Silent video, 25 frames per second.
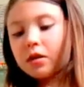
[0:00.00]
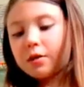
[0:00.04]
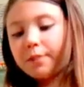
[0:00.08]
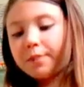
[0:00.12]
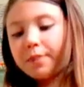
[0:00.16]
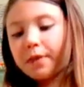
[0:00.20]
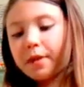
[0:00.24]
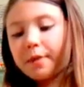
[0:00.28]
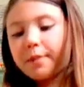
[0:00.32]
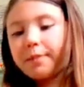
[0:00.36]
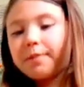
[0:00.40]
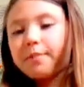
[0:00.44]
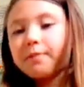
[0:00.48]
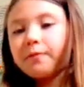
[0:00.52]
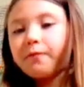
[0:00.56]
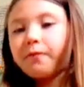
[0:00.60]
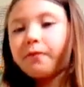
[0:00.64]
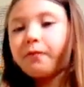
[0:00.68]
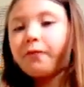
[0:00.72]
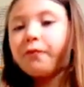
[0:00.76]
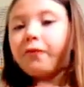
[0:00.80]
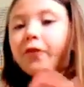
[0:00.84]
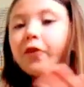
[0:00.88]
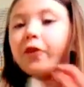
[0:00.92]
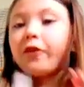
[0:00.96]
But
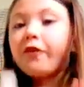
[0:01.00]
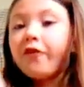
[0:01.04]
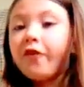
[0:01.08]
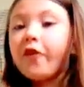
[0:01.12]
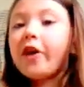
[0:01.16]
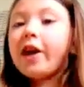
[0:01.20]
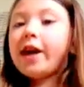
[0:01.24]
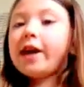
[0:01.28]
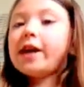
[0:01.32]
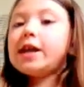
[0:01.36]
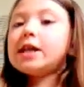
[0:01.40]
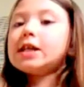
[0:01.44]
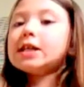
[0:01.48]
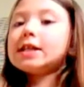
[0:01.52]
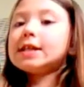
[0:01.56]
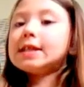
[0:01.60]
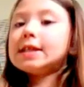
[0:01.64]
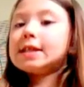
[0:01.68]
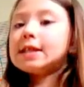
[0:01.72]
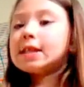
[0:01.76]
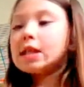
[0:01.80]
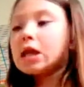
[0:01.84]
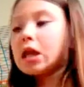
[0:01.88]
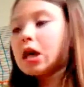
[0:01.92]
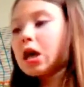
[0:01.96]
for
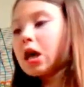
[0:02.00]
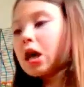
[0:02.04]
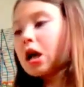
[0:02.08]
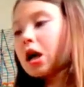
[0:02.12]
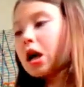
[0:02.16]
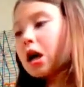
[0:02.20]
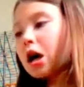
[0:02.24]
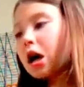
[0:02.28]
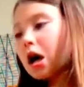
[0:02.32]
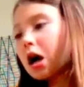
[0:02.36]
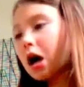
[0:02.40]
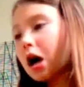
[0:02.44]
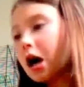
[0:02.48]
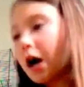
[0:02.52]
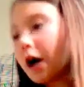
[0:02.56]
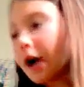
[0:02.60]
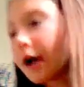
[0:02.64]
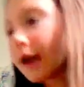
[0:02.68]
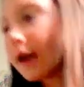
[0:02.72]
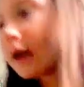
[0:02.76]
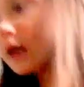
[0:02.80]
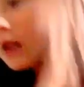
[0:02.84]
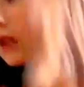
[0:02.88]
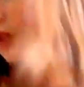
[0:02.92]
this, I